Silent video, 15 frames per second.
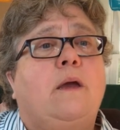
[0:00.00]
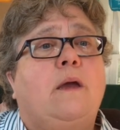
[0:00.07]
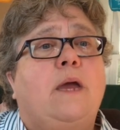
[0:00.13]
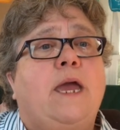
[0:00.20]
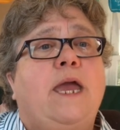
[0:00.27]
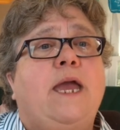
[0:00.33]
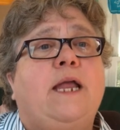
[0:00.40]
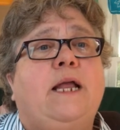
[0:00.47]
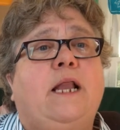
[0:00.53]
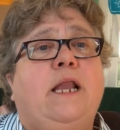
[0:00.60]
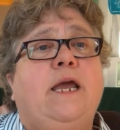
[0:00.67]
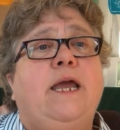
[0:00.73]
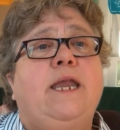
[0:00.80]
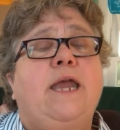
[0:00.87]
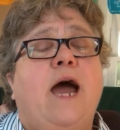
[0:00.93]
he had
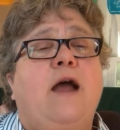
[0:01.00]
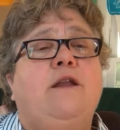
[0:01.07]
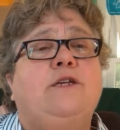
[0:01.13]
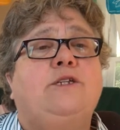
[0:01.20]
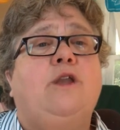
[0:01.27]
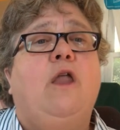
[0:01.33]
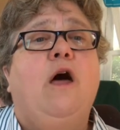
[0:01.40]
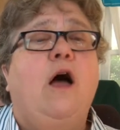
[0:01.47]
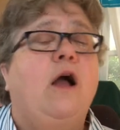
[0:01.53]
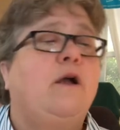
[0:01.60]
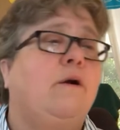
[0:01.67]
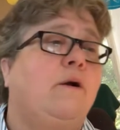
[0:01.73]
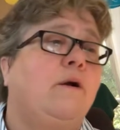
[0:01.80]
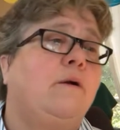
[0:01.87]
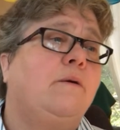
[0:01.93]
cleaned out his
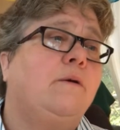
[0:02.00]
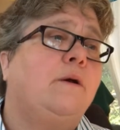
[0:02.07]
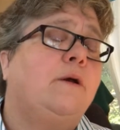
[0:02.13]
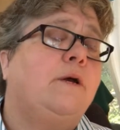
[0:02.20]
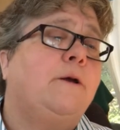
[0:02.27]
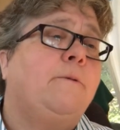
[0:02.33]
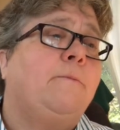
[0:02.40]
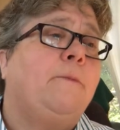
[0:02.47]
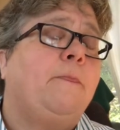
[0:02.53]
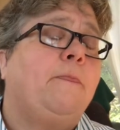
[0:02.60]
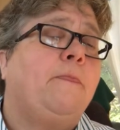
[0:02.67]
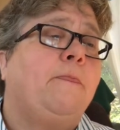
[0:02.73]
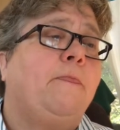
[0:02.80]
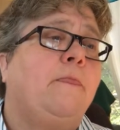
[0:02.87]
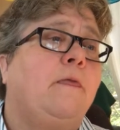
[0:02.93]
locker
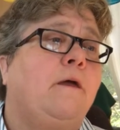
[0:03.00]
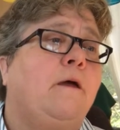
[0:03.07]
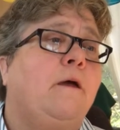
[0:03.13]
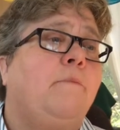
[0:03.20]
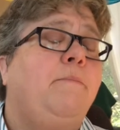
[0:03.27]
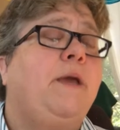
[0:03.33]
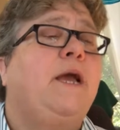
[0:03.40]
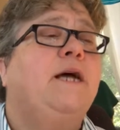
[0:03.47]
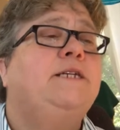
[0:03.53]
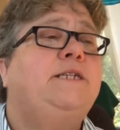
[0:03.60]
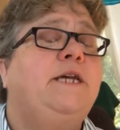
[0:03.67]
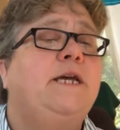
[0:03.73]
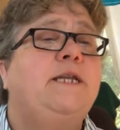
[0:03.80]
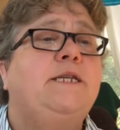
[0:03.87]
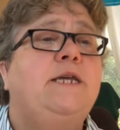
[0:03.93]
because
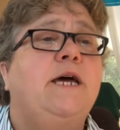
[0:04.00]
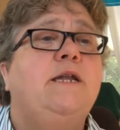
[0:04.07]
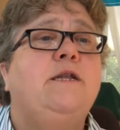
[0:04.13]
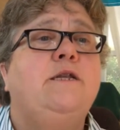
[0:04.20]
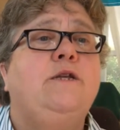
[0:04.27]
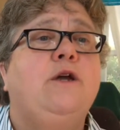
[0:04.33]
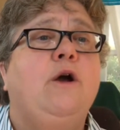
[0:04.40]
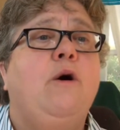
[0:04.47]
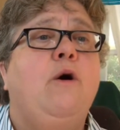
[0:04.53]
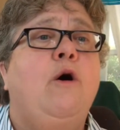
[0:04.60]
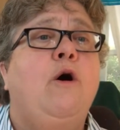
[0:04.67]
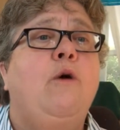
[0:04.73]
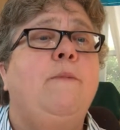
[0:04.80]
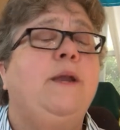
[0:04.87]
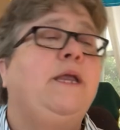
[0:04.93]
he intended to go
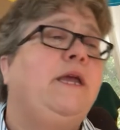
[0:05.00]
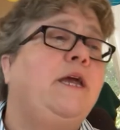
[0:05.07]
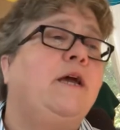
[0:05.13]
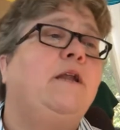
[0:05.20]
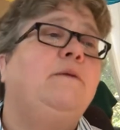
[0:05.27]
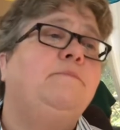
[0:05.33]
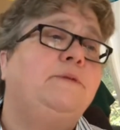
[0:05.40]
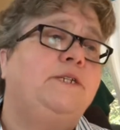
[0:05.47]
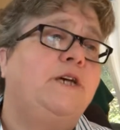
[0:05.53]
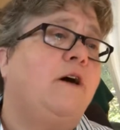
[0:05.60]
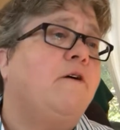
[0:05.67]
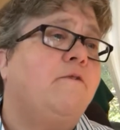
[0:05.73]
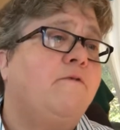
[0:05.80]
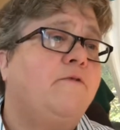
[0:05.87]
home and kill himself.